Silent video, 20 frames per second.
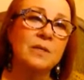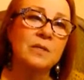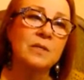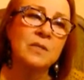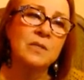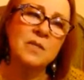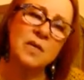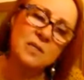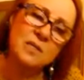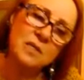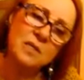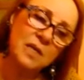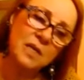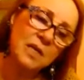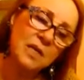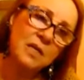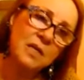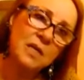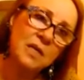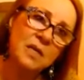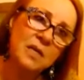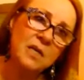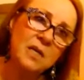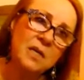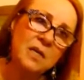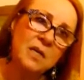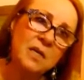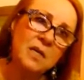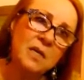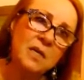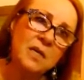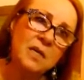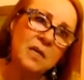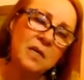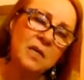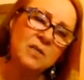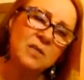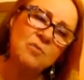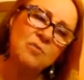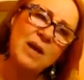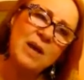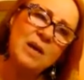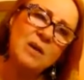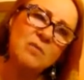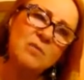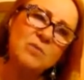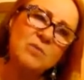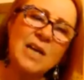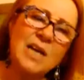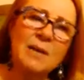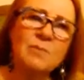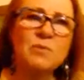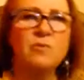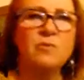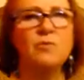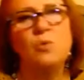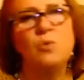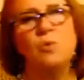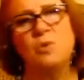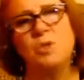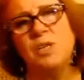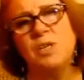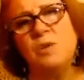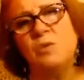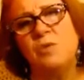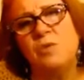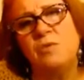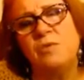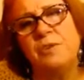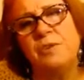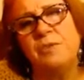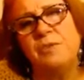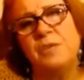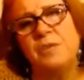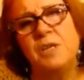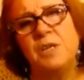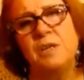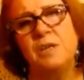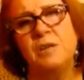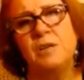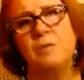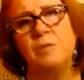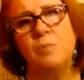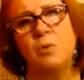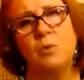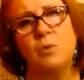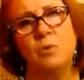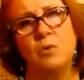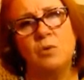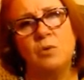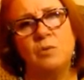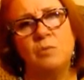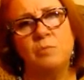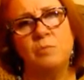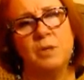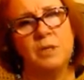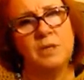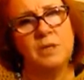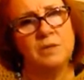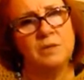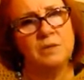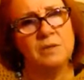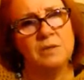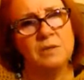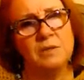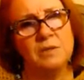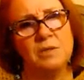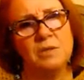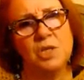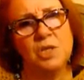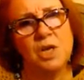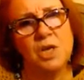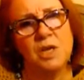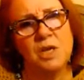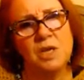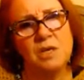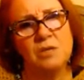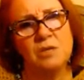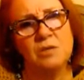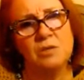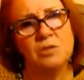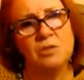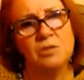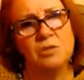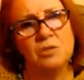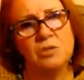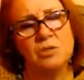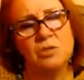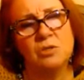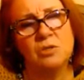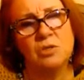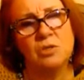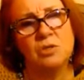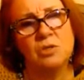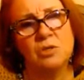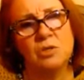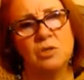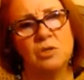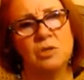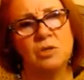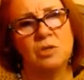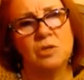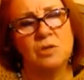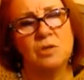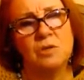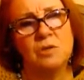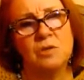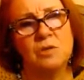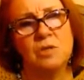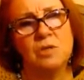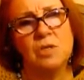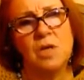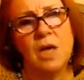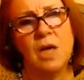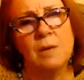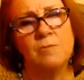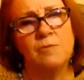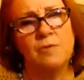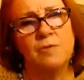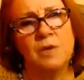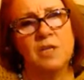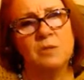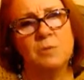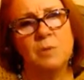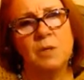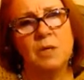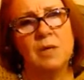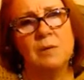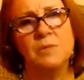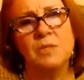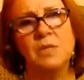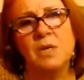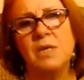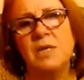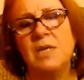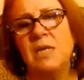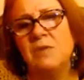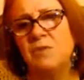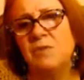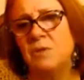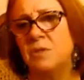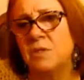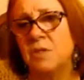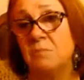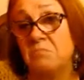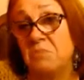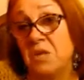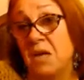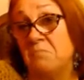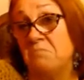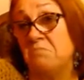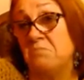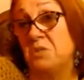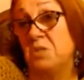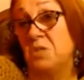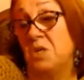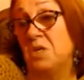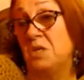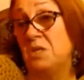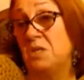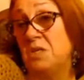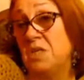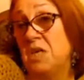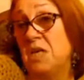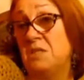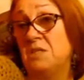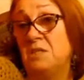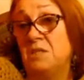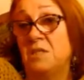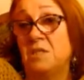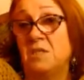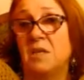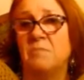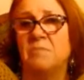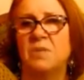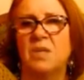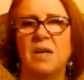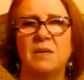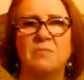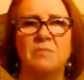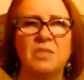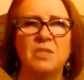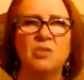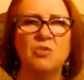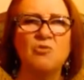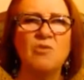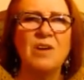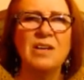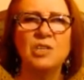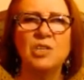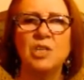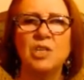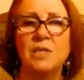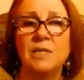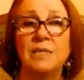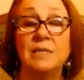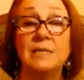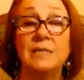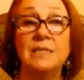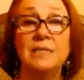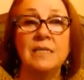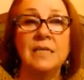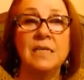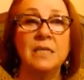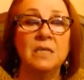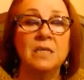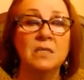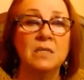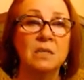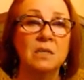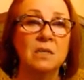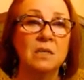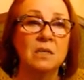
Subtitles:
Suddenly, at around chapter 14 or 15, the book begins to change. The typeface becomes uneven, sometimes condensed, sometimes scratchy and indistinct.